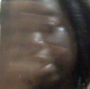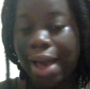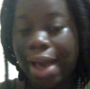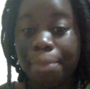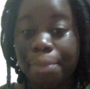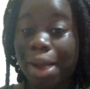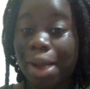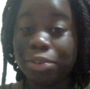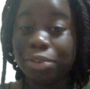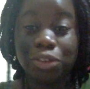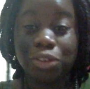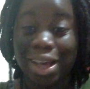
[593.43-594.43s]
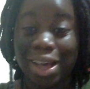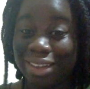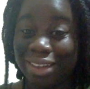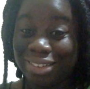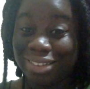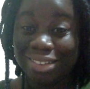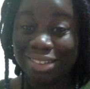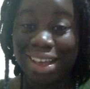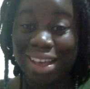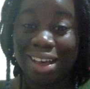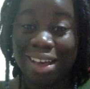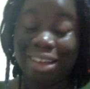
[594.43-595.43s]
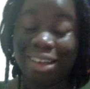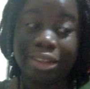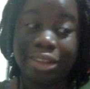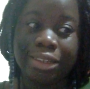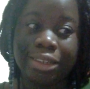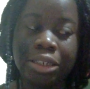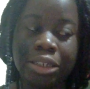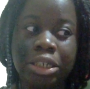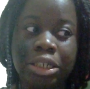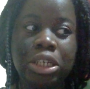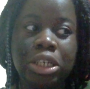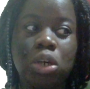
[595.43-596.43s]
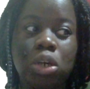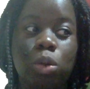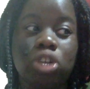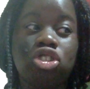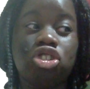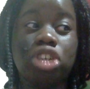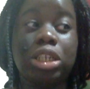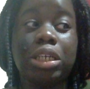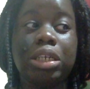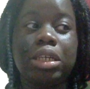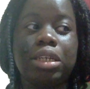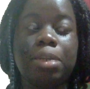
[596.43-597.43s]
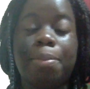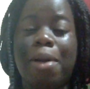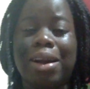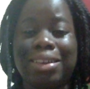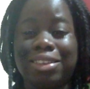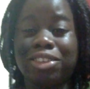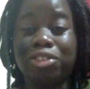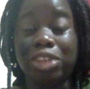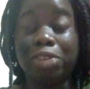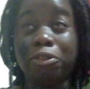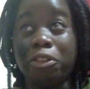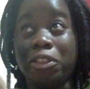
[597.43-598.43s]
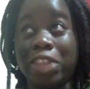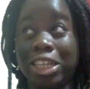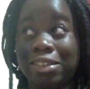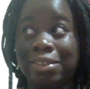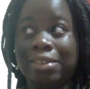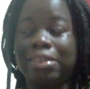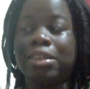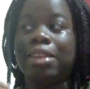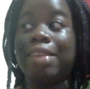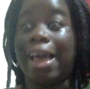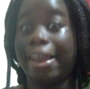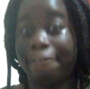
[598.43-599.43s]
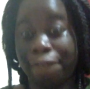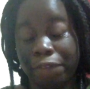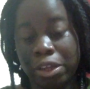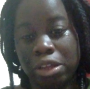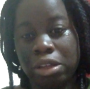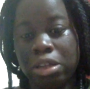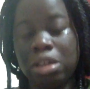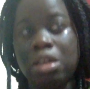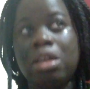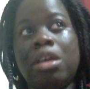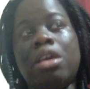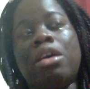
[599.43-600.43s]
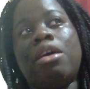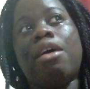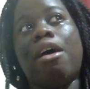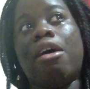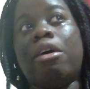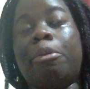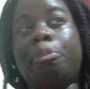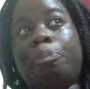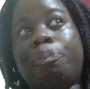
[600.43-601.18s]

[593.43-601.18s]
I promise you guys, when she departed this life, I'm